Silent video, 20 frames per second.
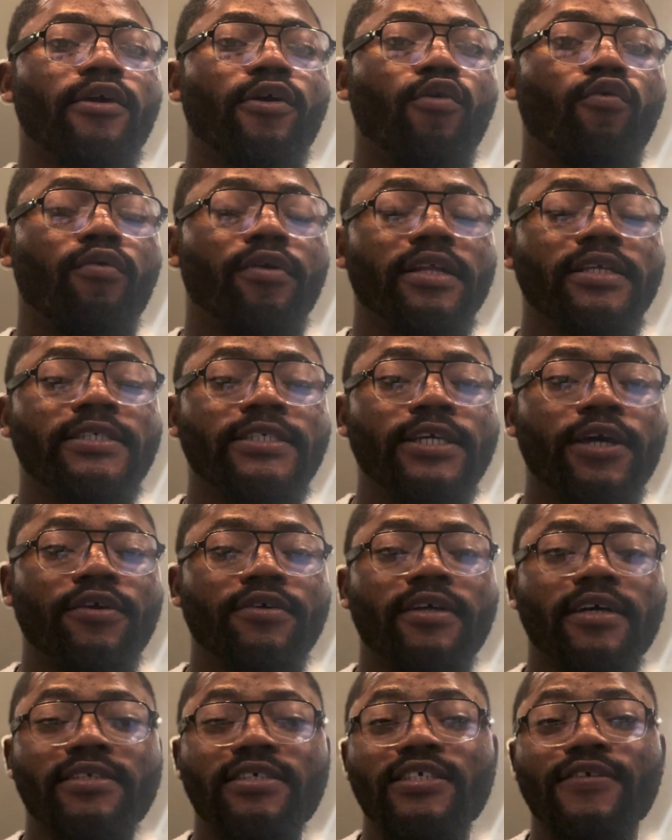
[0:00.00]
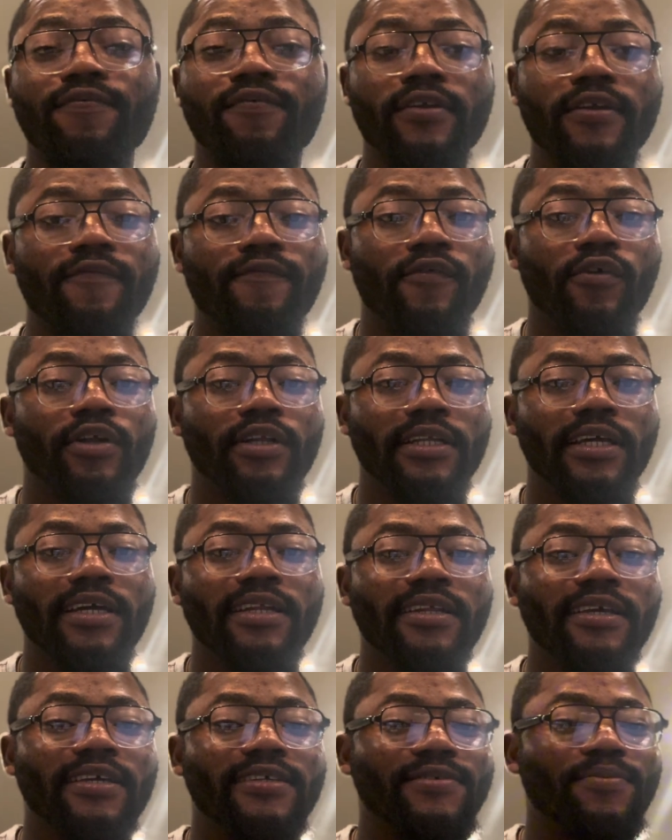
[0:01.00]
when they tell you that it's fully
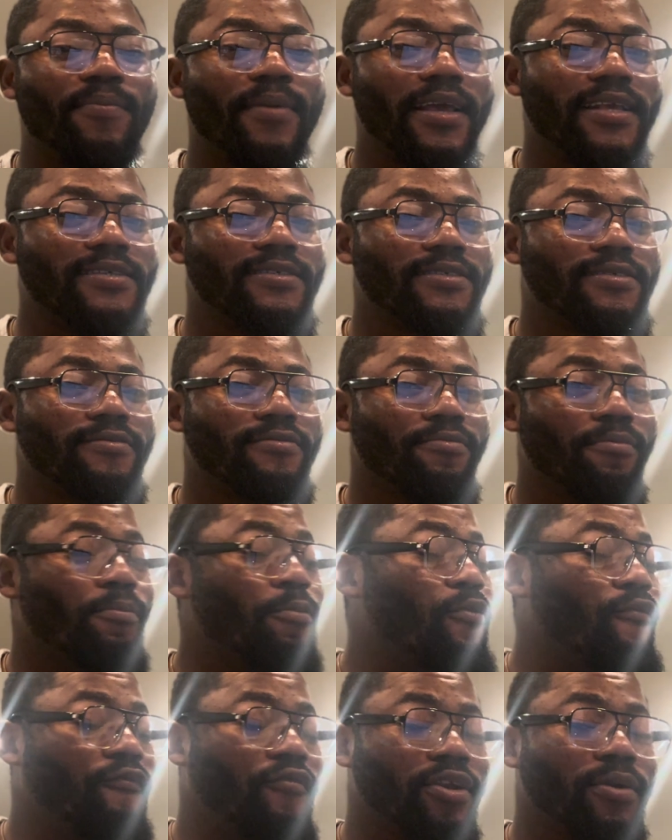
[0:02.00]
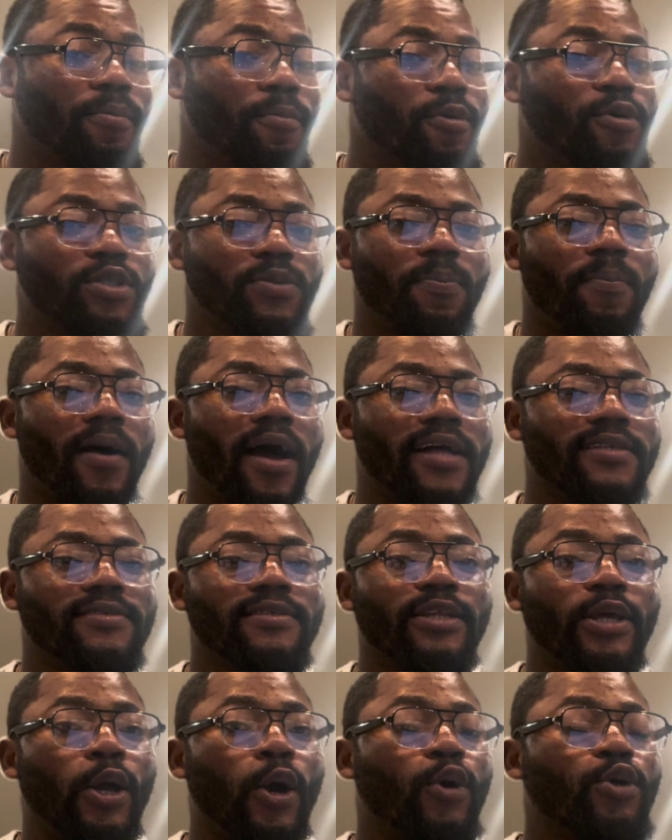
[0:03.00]
funded, it means for the most part,
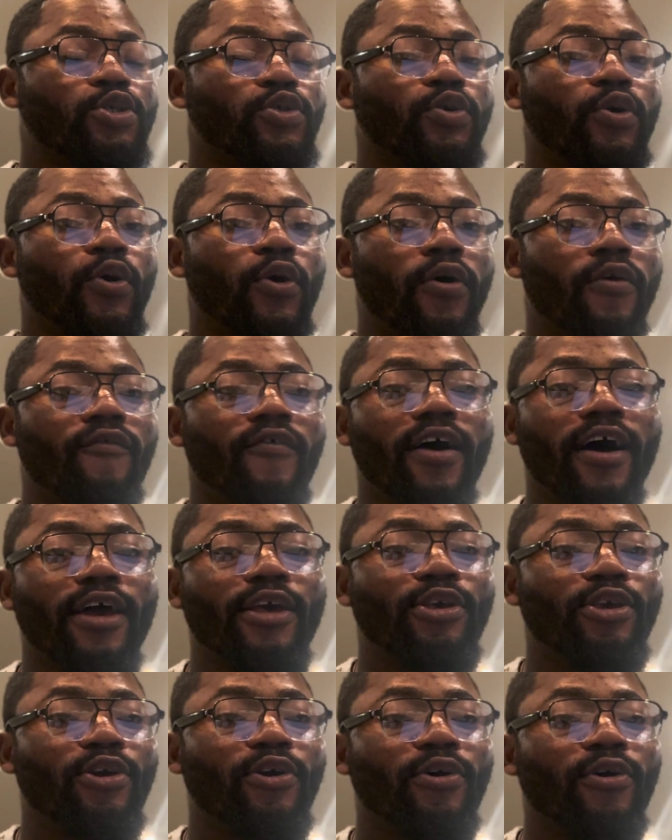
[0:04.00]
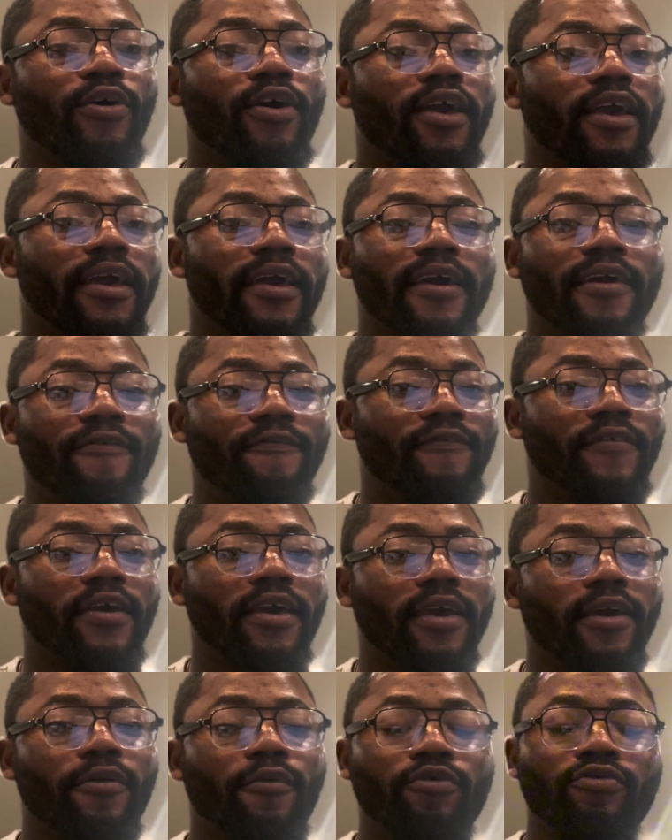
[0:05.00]
they also cover your
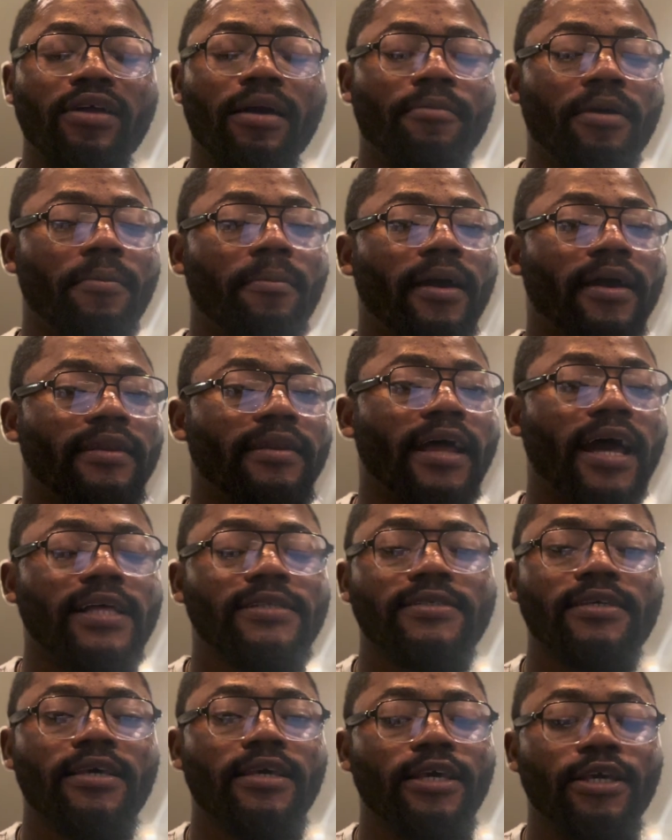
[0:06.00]
airfare. What do I mean by that?